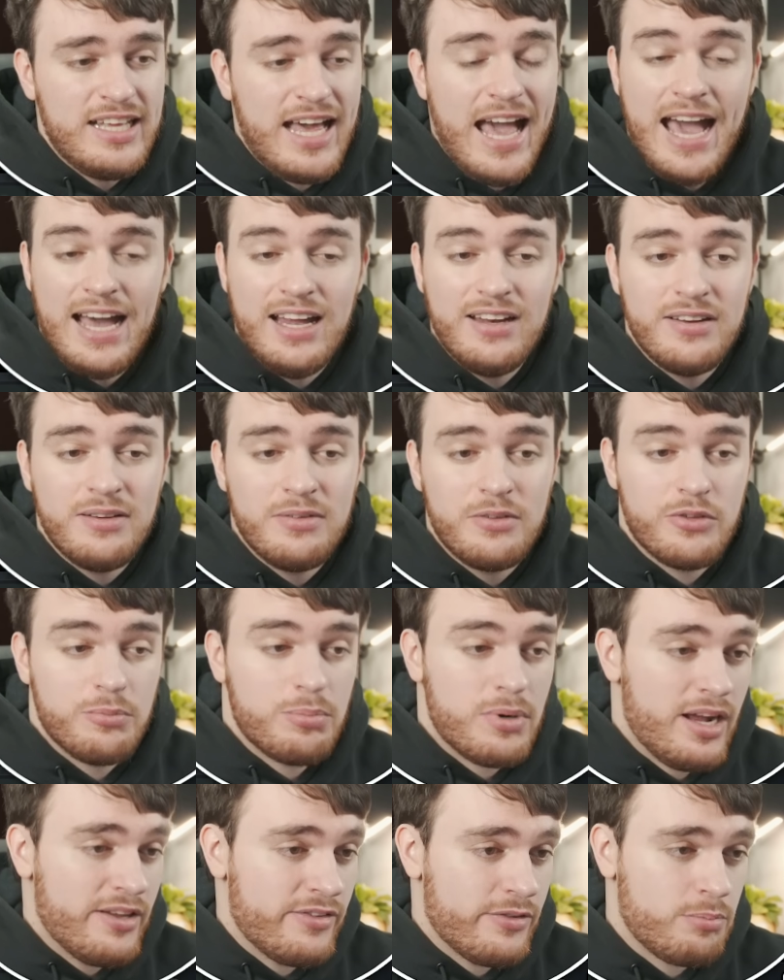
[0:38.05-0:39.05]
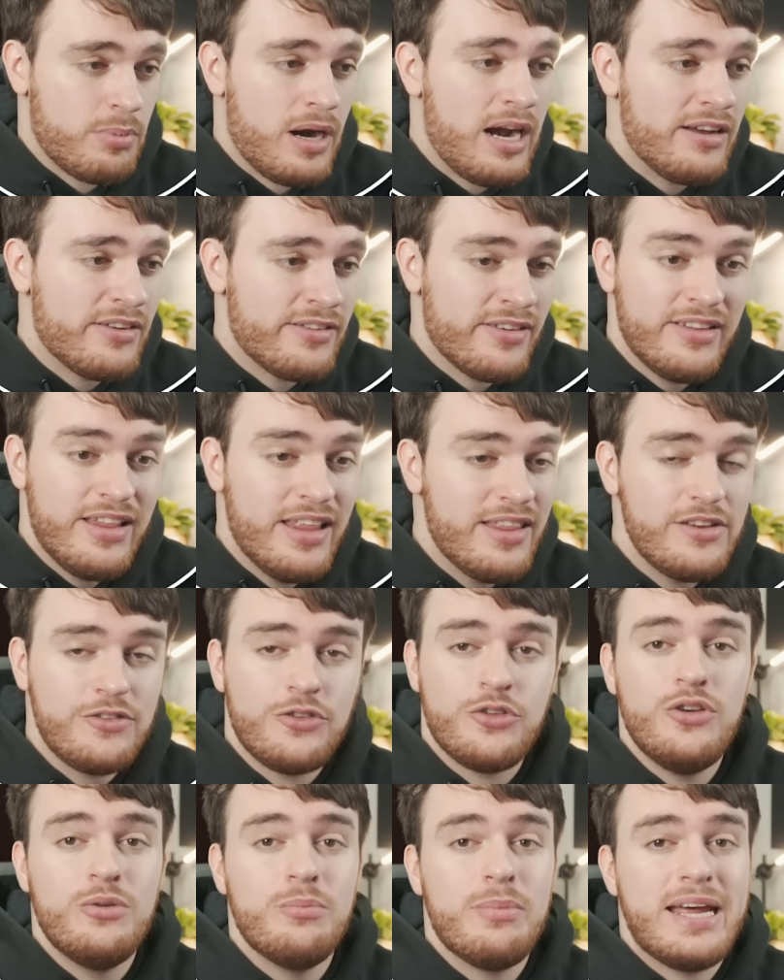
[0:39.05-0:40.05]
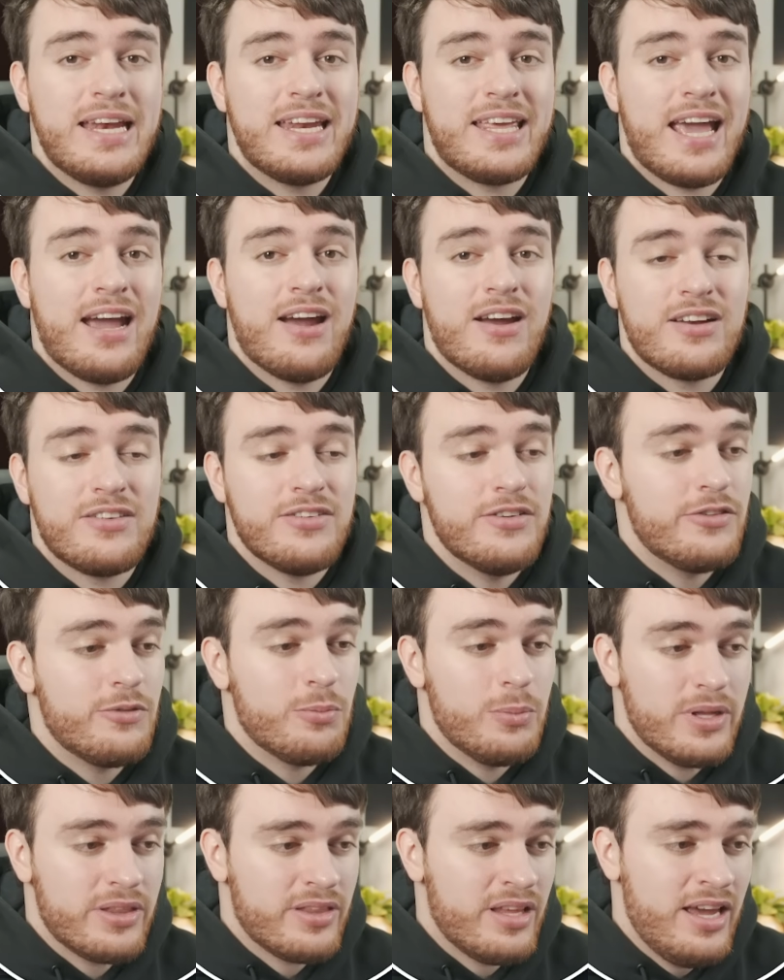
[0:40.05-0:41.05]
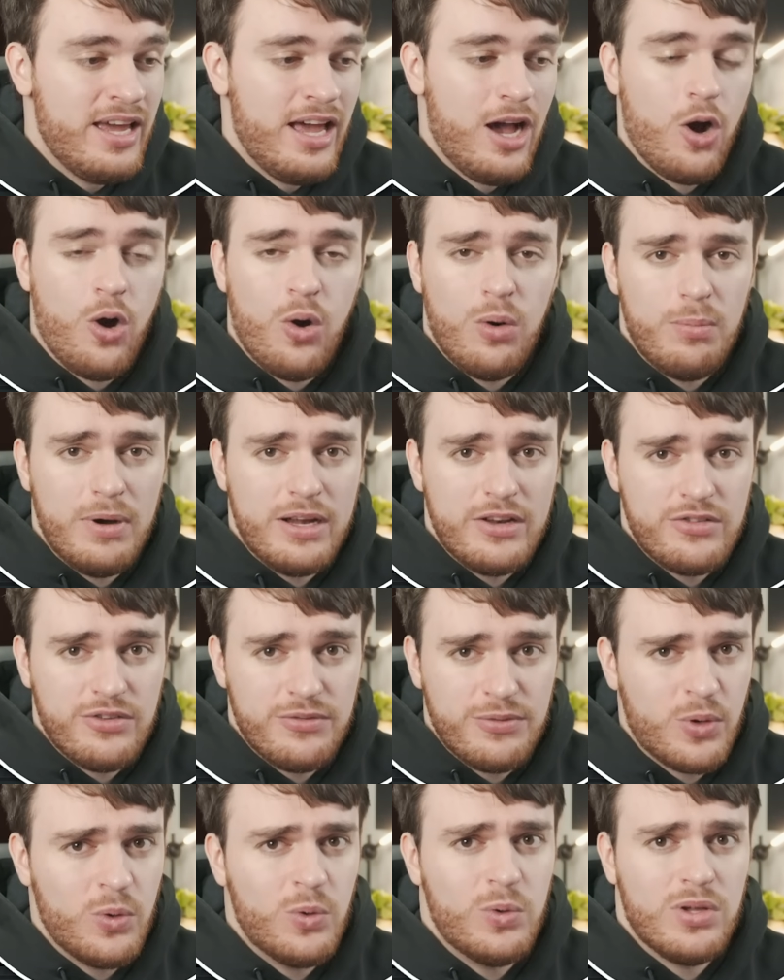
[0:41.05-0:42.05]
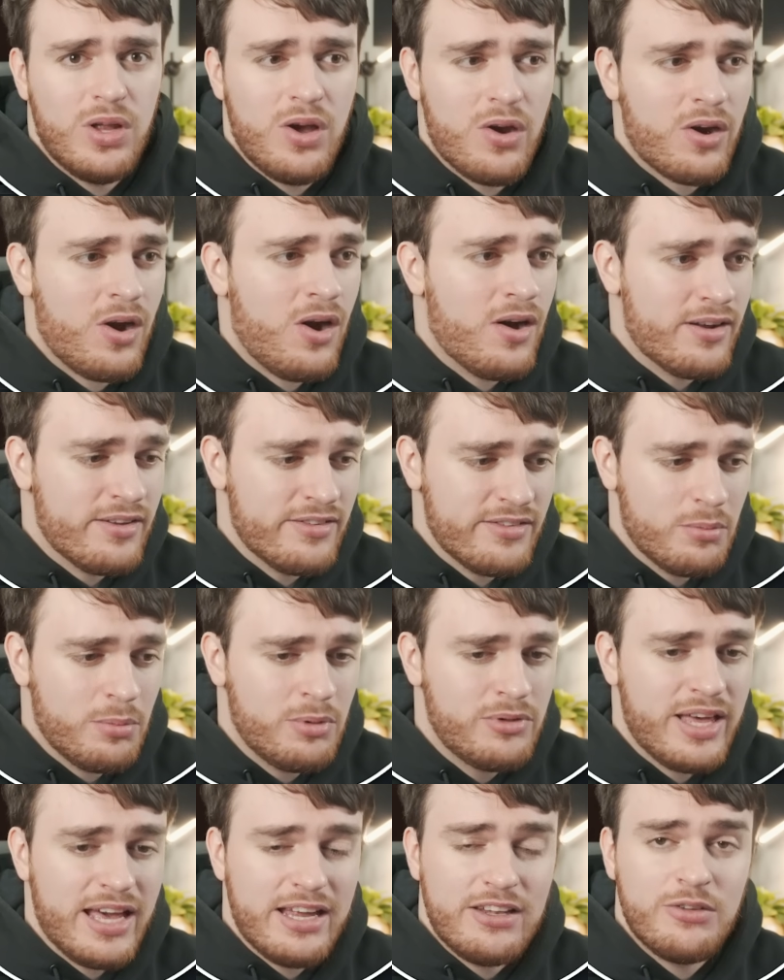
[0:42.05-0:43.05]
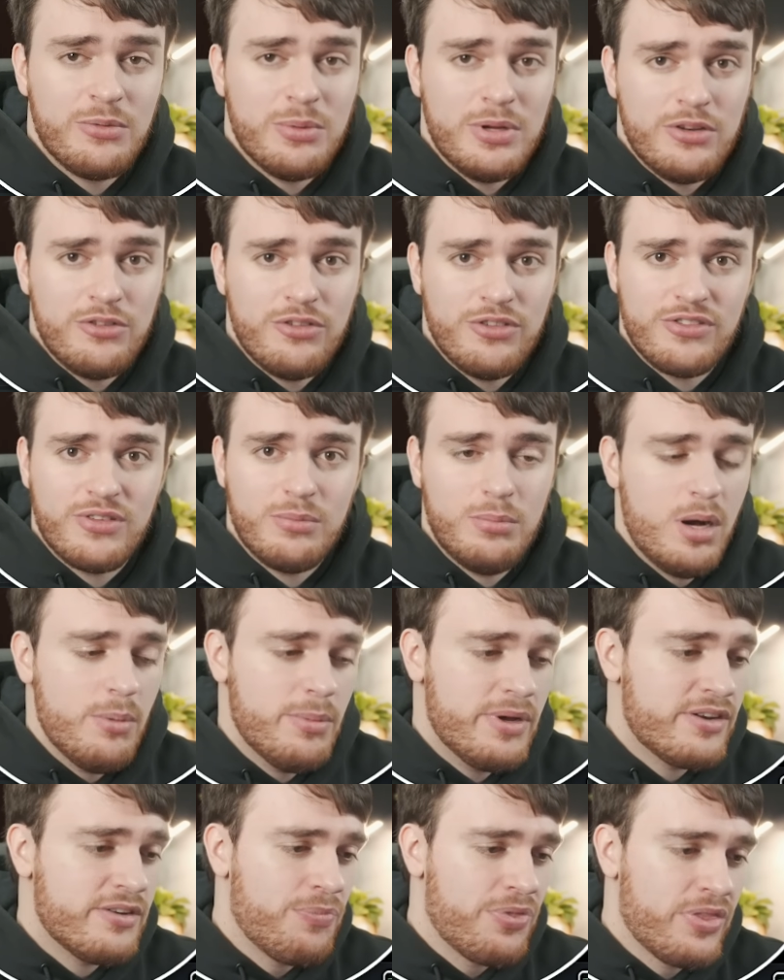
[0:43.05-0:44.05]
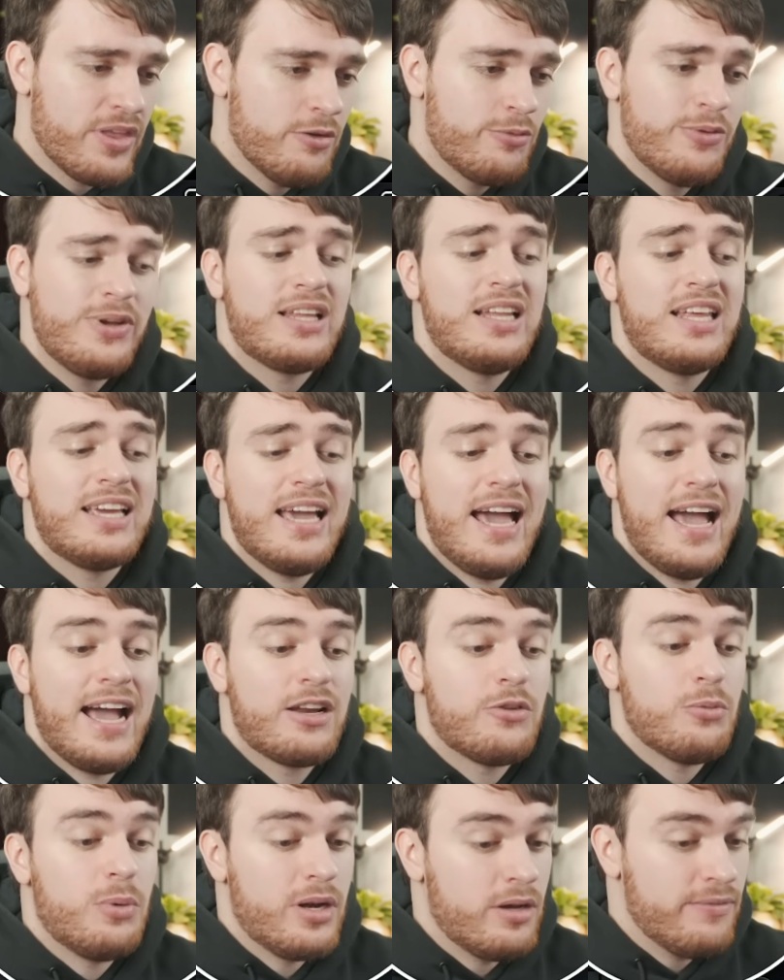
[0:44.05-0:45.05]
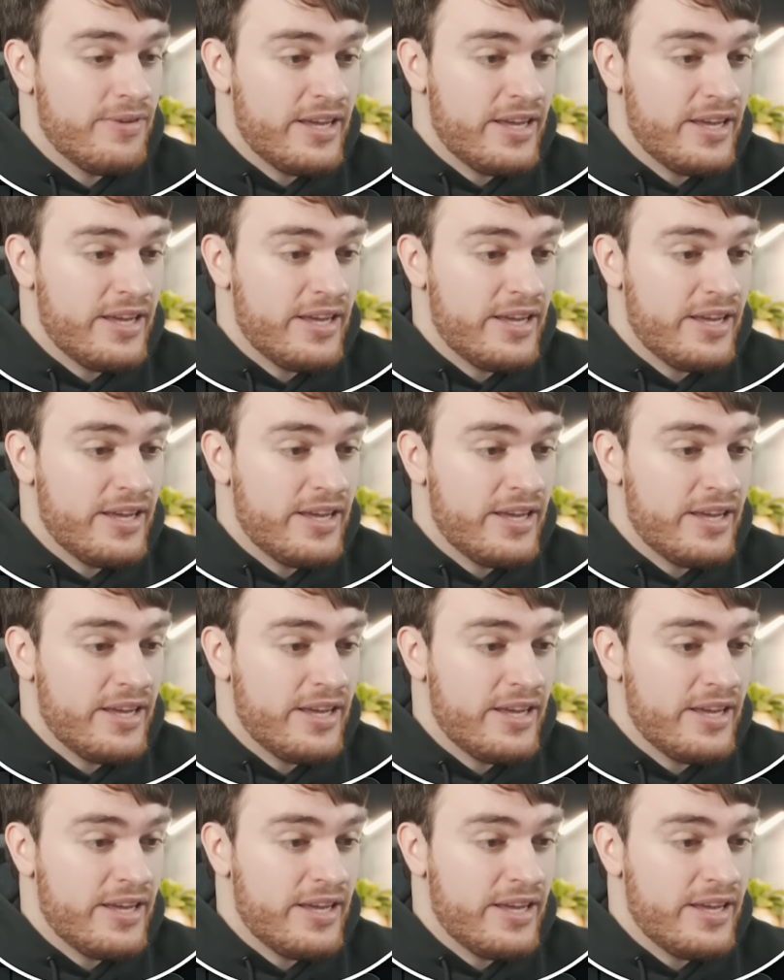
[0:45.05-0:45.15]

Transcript: and, surprise, surprise, they're the two main characters with a whole bunch of cool arcanas that we'll get to in just a moment. If we click Act 1 over